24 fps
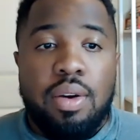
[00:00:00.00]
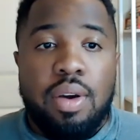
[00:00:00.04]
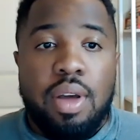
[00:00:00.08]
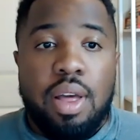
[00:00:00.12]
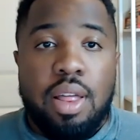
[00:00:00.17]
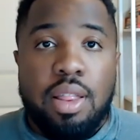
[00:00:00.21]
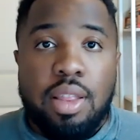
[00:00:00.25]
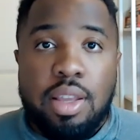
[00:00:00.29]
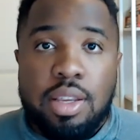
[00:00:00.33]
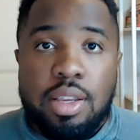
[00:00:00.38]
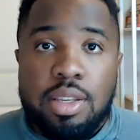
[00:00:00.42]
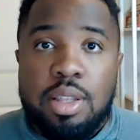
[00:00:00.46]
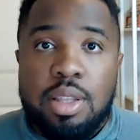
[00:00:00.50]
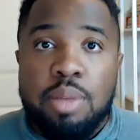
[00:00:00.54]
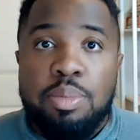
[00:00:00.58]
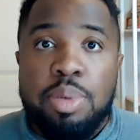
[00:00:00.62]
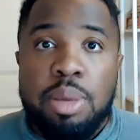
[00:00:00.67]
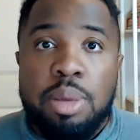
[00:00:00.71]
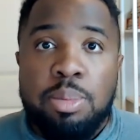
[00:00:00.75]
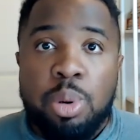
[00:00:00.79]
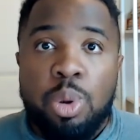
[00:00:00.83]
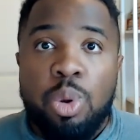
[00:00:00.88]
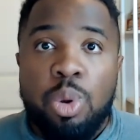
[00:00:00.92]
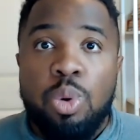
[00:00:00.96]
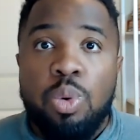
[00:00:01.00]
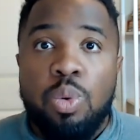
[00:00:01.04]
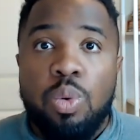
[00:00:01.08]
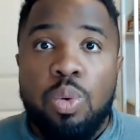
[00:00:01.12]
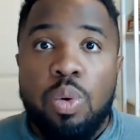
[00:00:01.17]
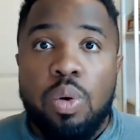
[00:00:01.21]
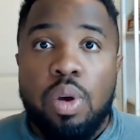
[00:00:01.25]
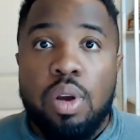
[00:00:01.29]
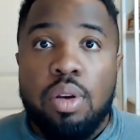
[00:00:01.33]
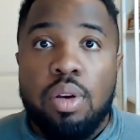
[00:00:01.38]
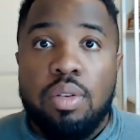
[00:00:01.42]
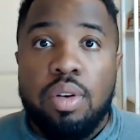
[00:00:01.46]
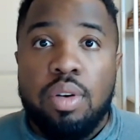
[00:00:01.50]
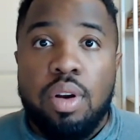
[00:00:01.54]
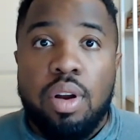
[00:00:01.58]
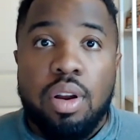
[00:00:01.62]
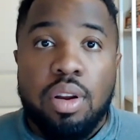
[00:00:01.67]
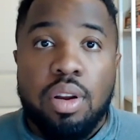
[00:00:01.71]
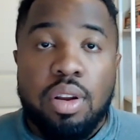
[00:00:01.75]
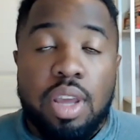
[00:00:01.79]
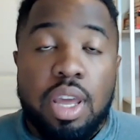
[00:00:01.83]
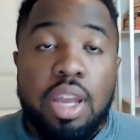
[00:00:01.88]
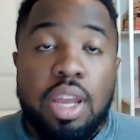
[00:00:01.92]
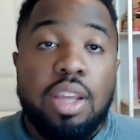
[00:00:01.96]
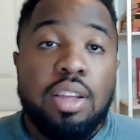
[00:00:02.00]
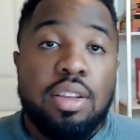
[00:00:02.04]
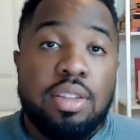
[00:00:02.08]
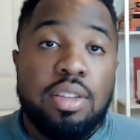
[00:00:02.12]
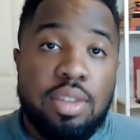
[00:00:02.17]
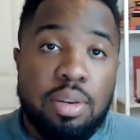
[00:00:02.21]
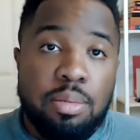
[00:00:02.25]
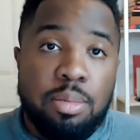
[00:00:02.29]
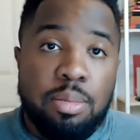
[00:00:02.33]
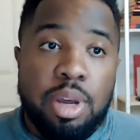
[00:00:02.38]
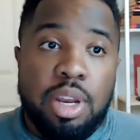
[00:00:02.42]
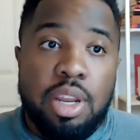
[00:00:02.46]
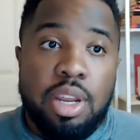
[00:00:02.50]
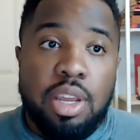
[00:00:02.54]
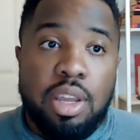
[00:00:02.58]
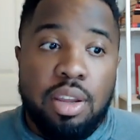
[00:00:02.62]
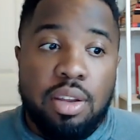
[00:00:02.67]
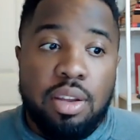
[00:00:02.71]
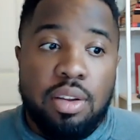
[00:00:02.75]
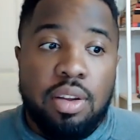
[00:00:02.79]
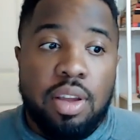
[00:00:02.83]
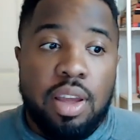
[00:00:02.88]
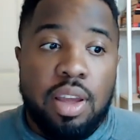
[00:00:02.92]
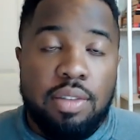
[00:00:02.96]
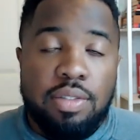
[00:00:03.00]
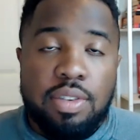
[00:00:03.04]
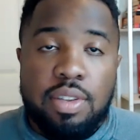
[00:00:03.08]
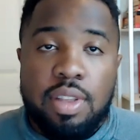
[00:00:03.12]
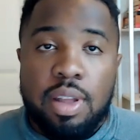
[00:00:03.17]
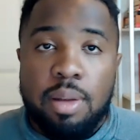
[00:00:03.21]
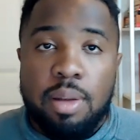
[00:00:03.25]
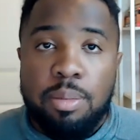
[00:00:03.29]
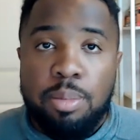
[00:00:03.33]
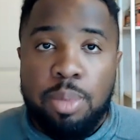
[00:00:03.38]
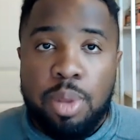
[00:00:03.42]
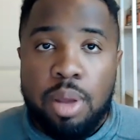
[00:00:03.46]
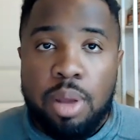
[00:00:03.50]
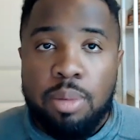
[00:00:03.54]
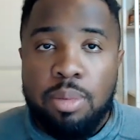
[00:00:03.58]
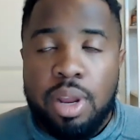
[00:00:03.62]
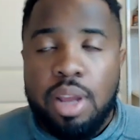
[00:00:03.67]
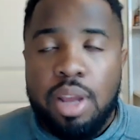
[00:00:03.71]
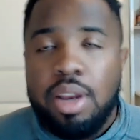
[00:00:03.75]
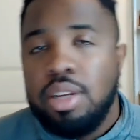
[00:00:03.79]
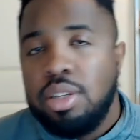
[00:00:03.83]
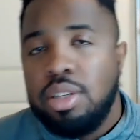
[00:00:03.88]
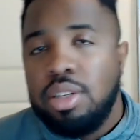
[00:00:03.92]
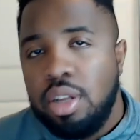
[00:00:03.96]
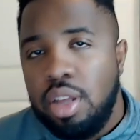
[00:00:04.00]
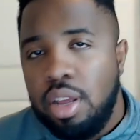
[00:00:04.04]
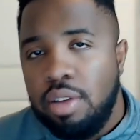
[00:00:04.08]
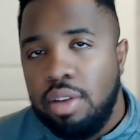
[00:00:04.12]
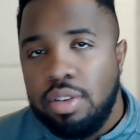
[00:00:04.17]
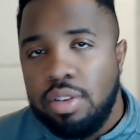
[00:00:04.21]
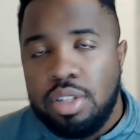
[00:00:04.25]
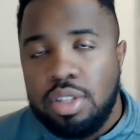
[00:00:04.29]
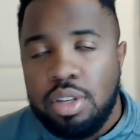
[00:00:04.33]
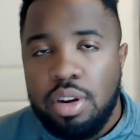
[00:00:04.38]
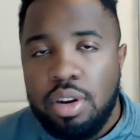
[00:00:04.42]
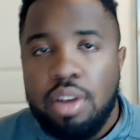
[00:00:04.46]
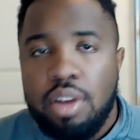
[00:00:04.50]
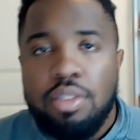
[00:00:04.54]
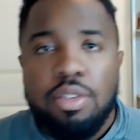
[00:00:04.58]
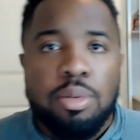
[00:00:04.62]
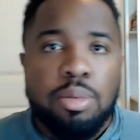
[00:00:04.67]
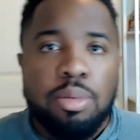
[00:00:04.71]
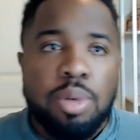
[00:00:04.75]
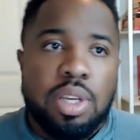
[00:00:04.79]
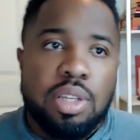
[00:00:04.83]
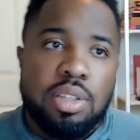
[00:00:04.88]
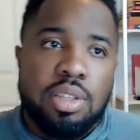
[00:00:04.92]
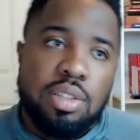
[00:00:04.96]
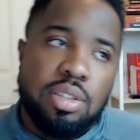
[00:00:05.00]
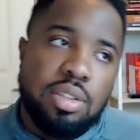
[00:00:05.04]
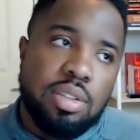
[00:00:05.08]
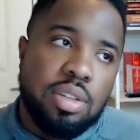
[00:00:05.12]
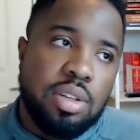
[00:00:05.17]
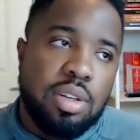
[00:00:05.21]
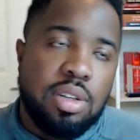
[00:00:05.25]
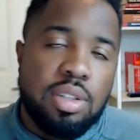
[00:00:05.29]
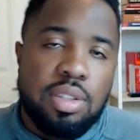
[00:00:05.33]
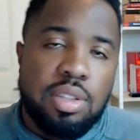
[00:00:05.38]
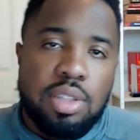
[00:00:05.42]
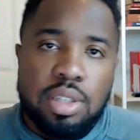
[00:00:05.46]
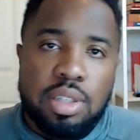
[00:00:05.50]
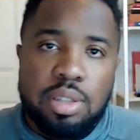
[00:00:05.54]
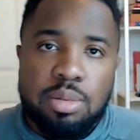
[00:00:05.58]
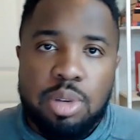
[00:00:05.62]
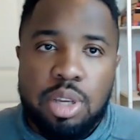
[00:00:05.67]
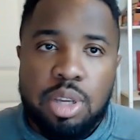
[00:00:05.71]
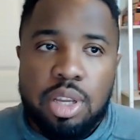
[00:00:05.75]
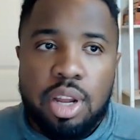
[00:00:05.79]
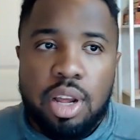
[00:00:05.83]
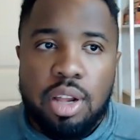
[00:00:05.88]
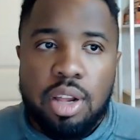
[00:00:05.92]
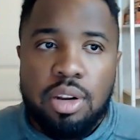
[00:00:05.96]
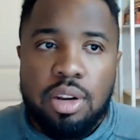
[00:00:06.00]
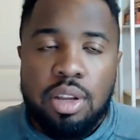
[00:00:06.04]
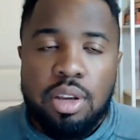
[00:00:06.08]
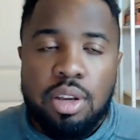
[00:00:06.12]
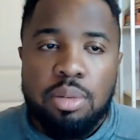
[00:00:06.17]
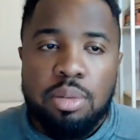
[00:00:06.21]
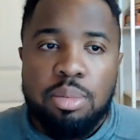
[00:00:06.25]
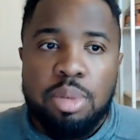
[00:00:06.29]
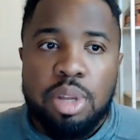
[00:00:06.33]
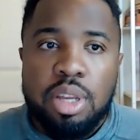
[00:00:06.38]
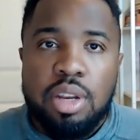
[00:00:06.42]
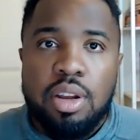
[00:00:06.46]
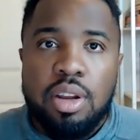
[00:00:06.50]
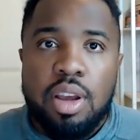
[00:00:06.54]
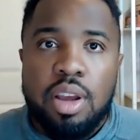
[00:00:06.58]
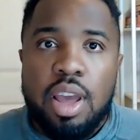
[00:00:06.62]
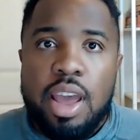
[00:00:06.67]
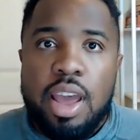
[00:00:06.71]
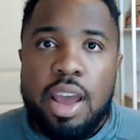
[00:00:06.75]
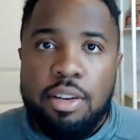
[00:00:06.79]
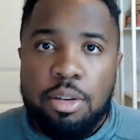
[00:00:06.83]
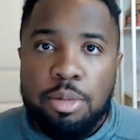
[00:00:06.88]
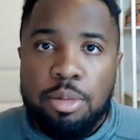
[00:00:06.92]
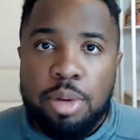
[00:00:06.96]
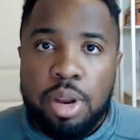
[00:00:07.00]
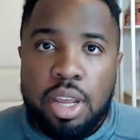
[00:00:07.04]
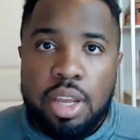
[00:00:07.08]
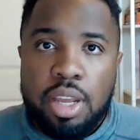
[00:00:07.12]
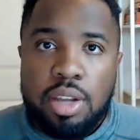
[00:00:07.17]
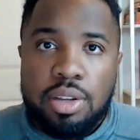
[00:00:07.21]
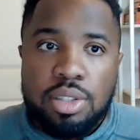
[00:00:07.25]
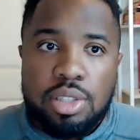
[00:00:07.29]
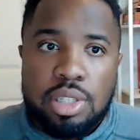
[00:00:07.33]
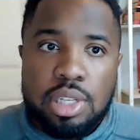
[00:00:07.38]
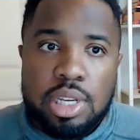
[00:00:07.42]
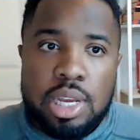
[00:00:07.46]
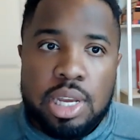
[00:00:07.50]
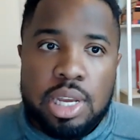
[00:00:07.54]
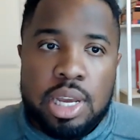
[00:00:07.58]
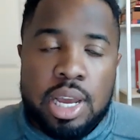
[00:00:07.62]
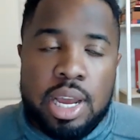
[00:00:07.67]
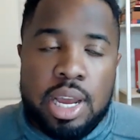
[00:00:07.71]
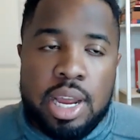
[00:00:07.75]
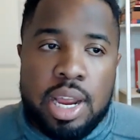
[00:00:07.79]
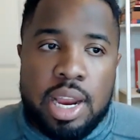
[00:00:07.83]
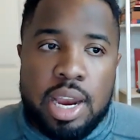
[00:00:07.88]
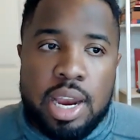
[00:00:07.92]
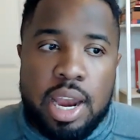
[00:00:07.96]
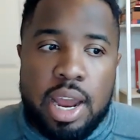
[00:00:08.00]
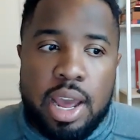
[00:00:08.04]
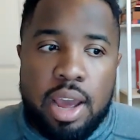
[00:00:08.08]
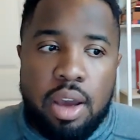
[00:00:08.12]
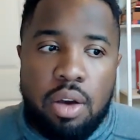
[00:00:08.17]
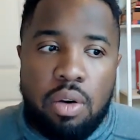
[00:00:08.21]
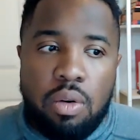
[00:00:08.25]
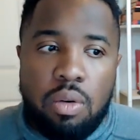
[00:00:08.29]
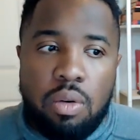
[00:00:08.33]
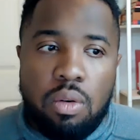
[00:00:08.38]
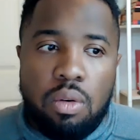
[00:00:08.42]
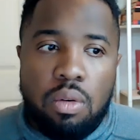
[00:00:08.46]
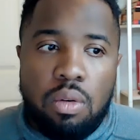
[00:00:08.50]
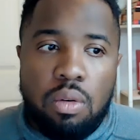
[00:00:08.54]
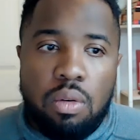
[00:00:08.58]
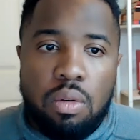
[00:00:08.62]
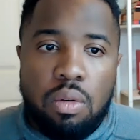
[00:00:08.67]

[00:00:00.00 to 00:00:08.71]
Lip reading: at least the people who are getting some money have stepped up. Not necessarily Everson Griffin because he's on a $6 million deal, but everybody else. Now,